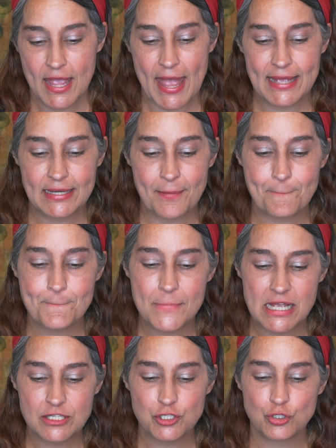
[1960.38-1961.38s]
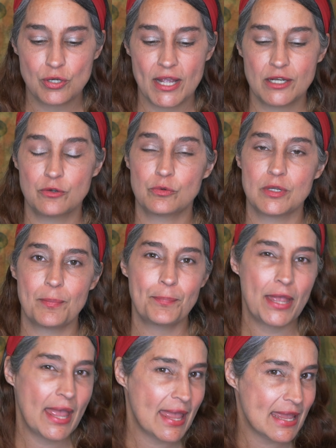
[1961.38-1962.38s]
And it must try to
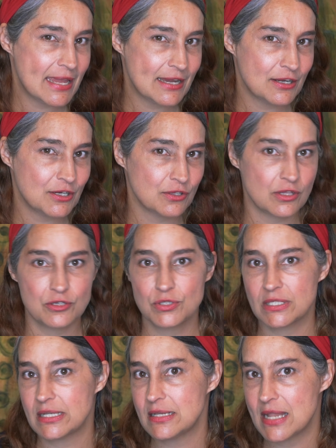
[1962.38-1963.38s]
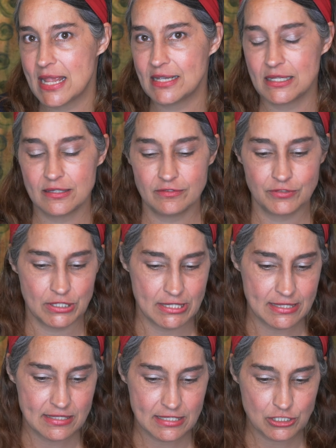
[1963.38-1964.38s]
repair those negative
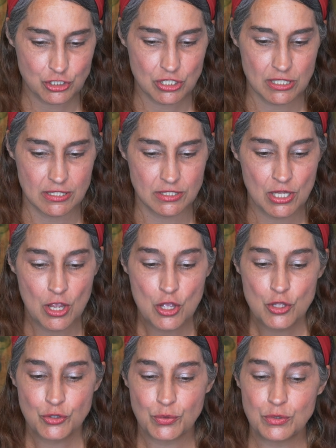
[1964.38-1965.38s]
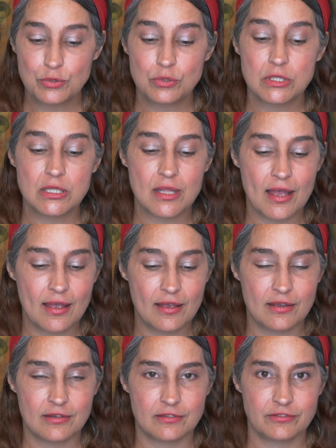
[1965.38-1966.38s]
conditions through
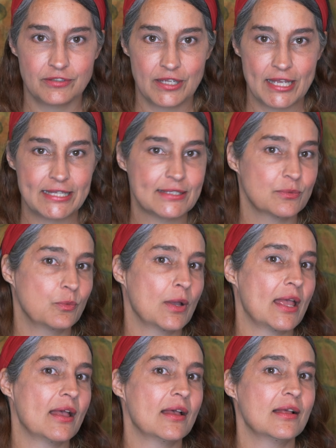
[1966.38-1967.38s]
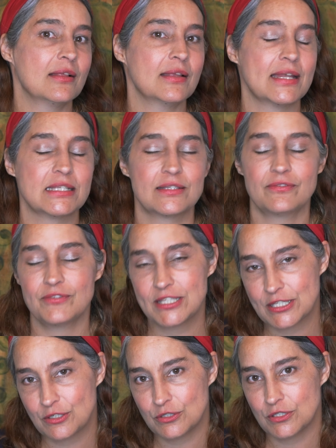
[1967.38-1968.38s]
love as well as
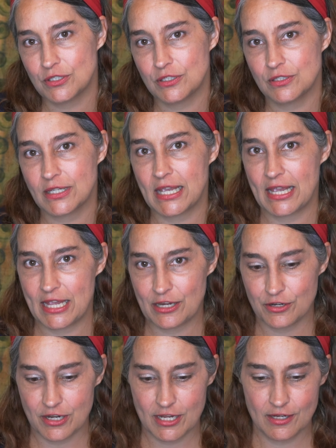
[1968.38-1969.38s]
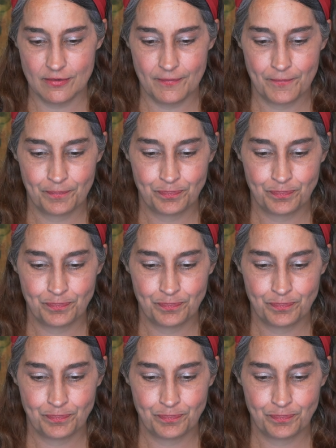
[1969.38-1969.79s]
physical caring.